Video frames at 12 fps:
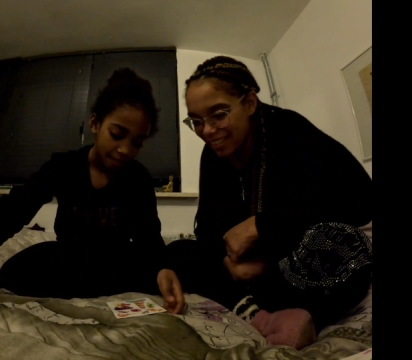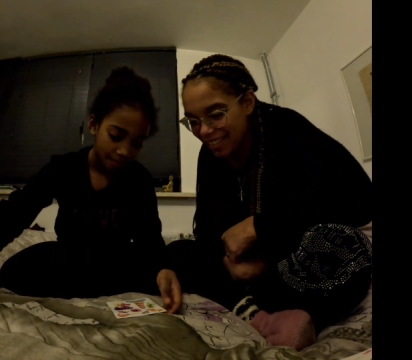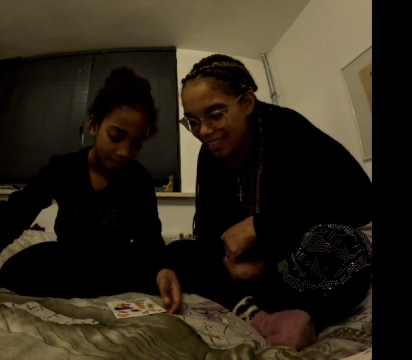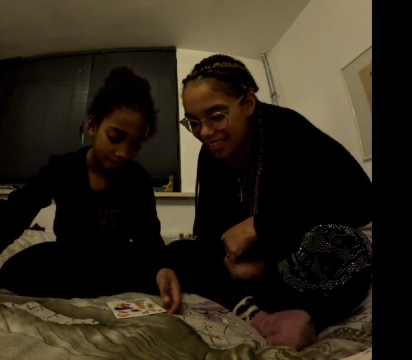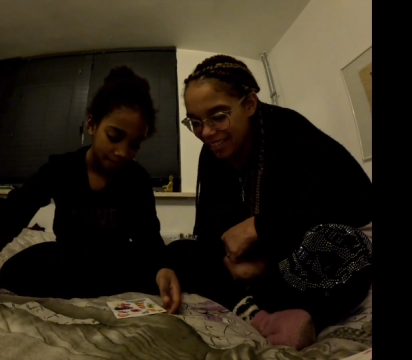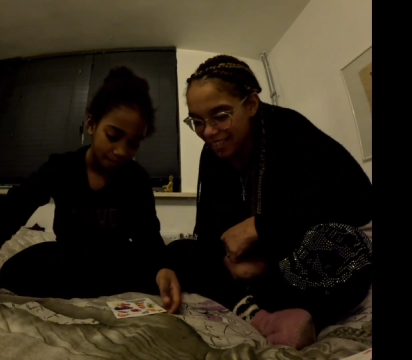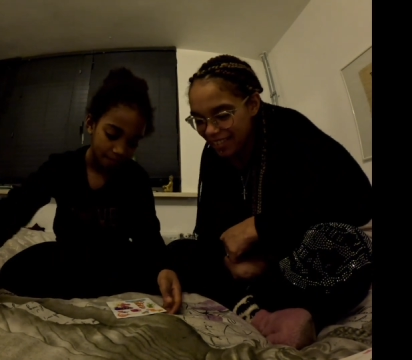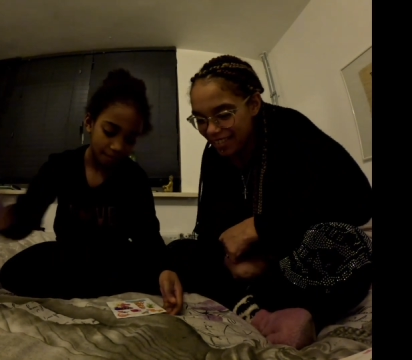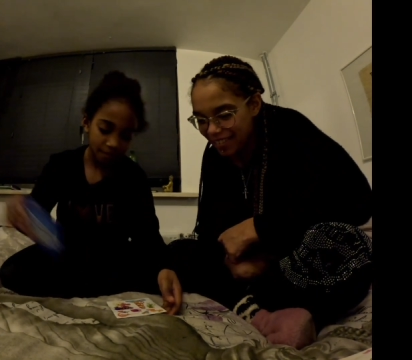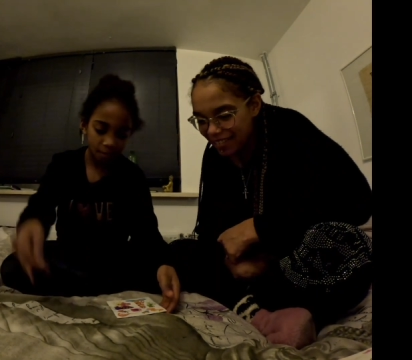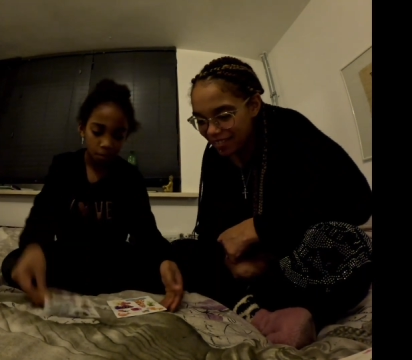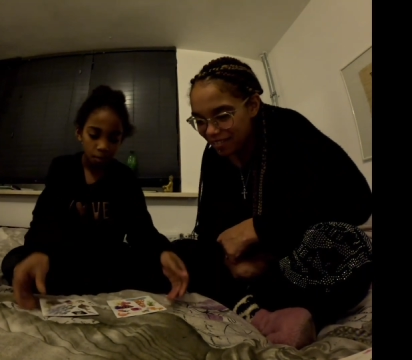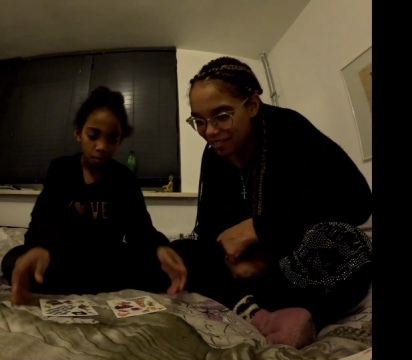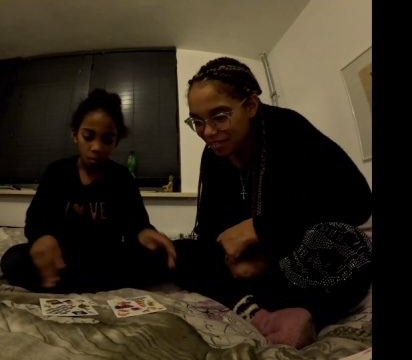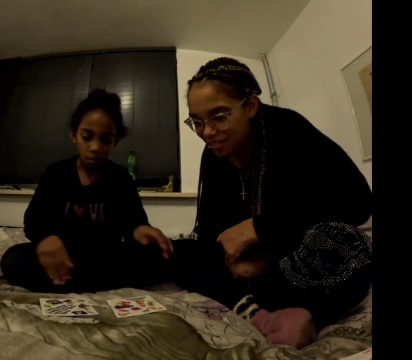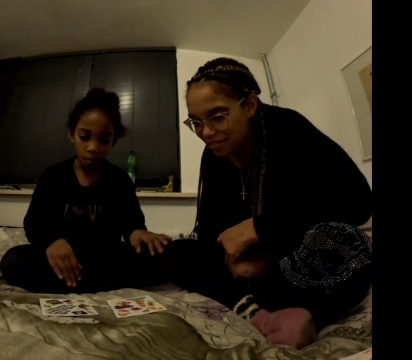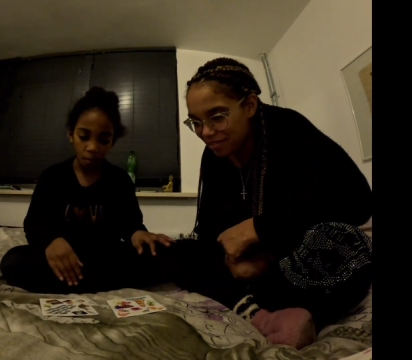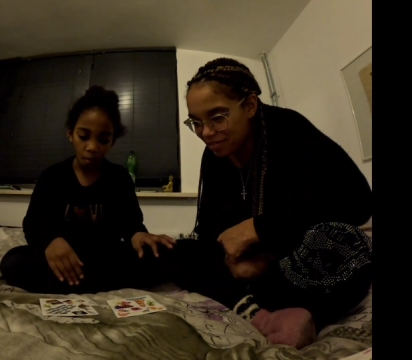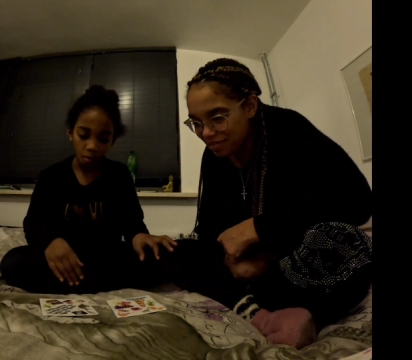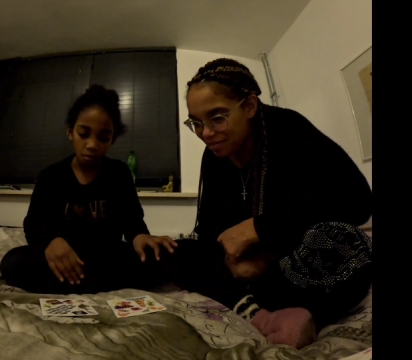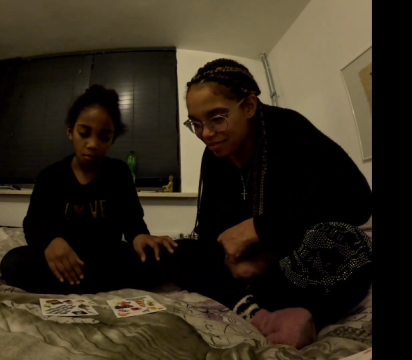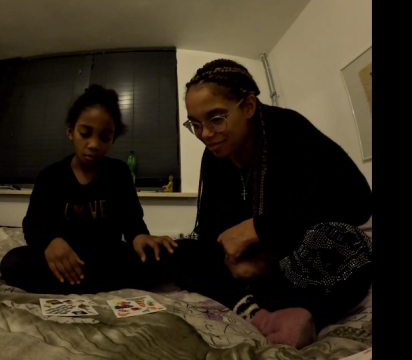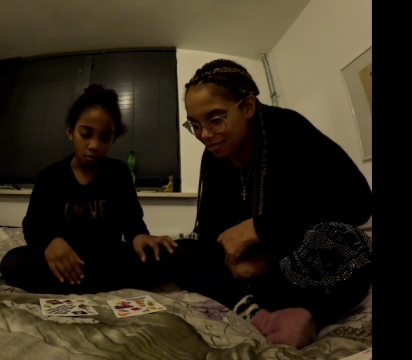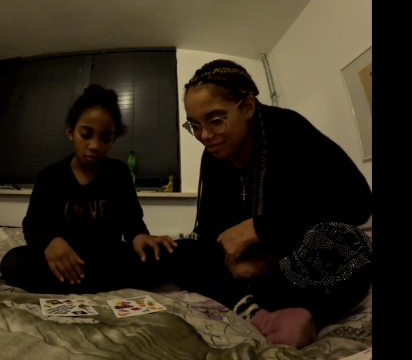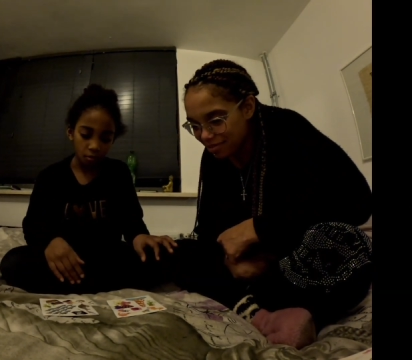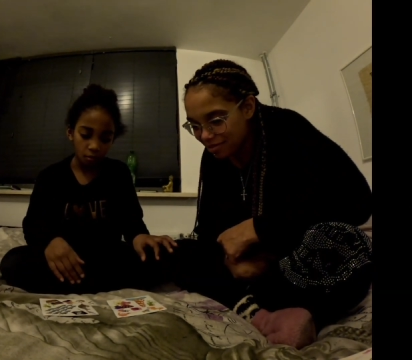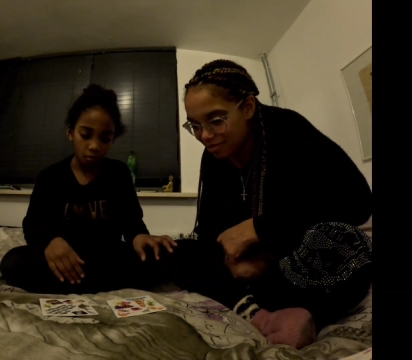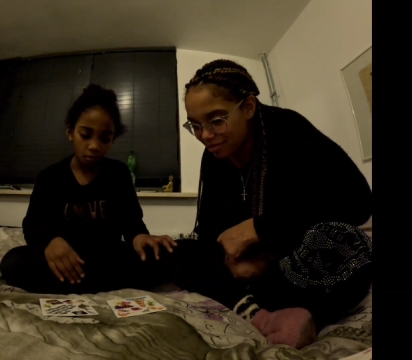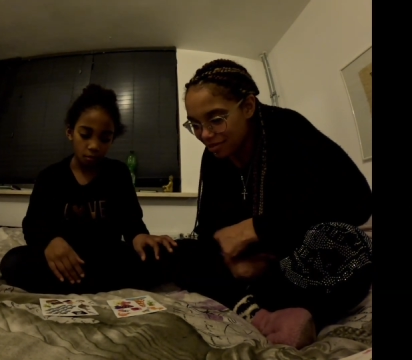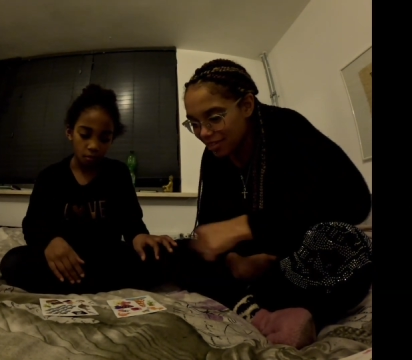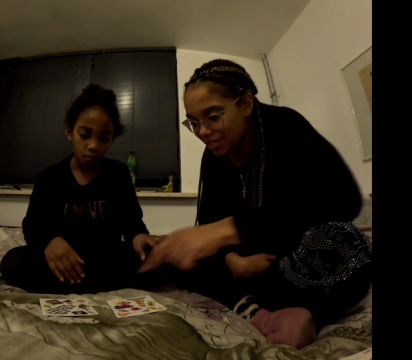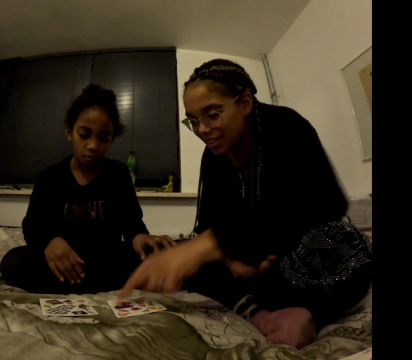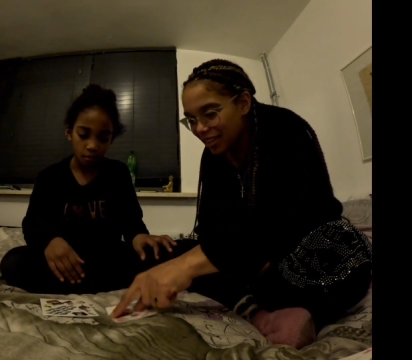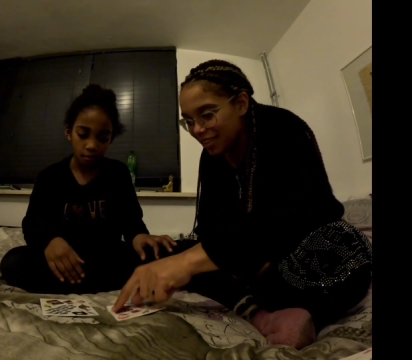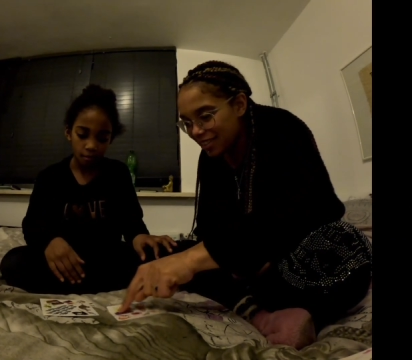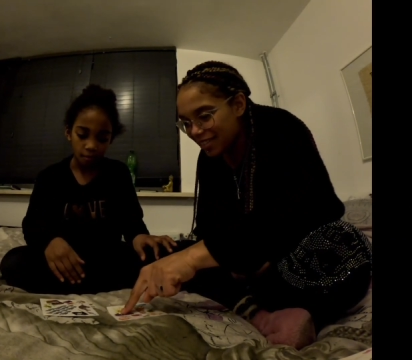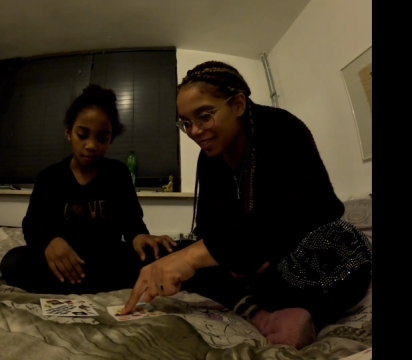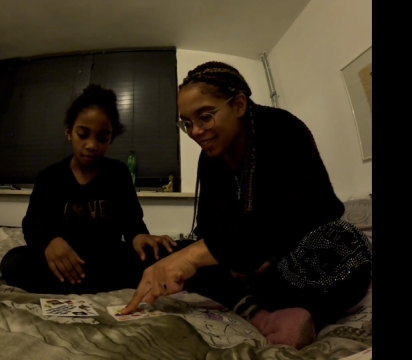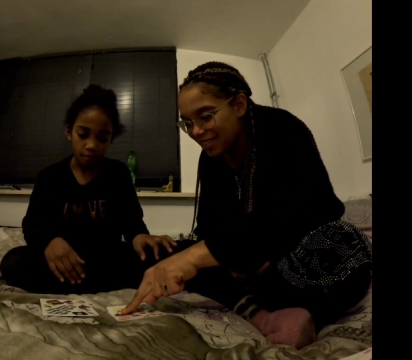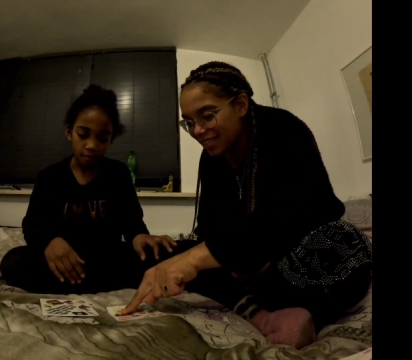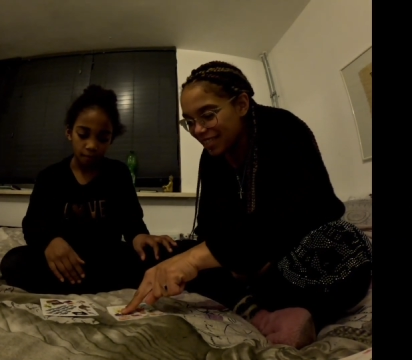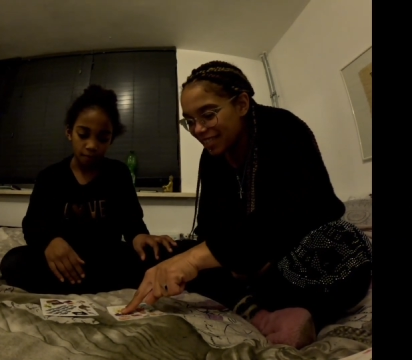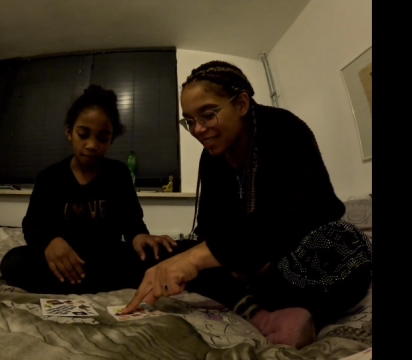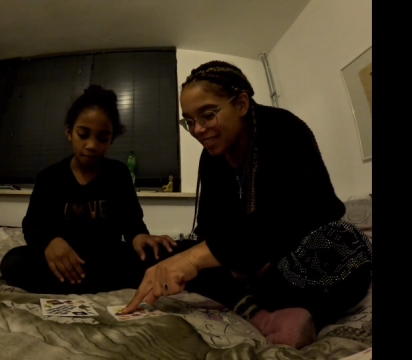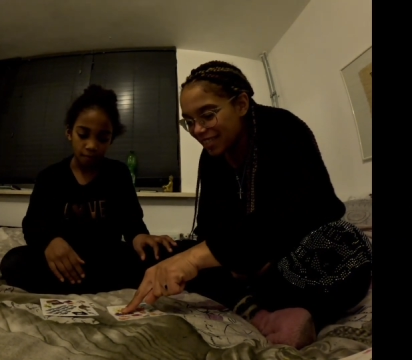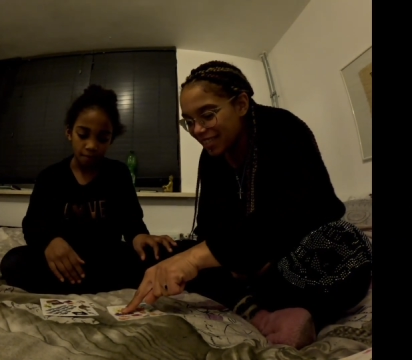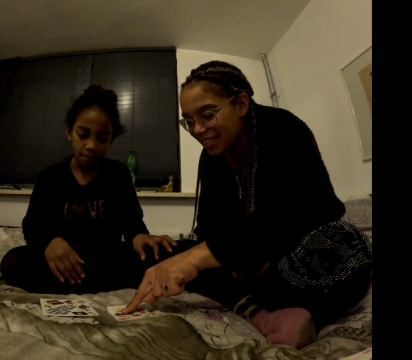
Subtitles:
[no speech]